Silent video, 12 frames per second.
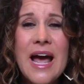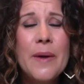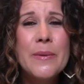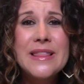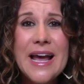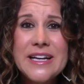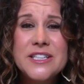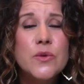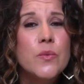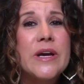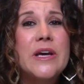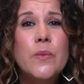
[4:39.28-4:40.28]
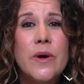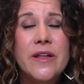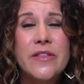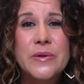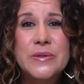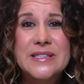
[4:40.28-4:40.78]
I would like to read one
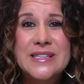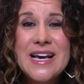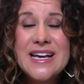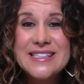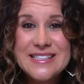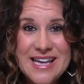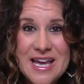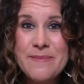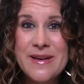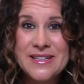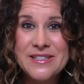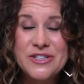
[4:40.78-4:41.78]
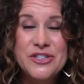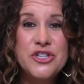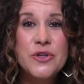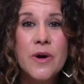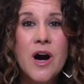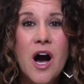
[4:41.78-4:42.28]
of those statements
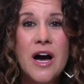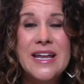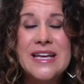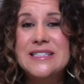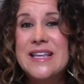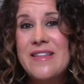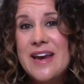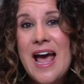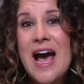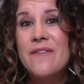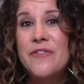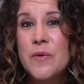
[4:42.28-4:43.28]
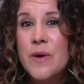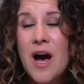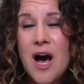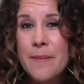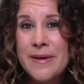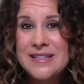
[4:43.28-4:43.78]
to our audience and then have you
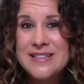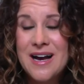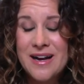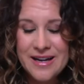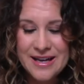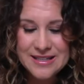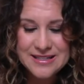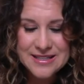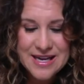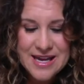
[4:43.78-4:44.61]
comment on it.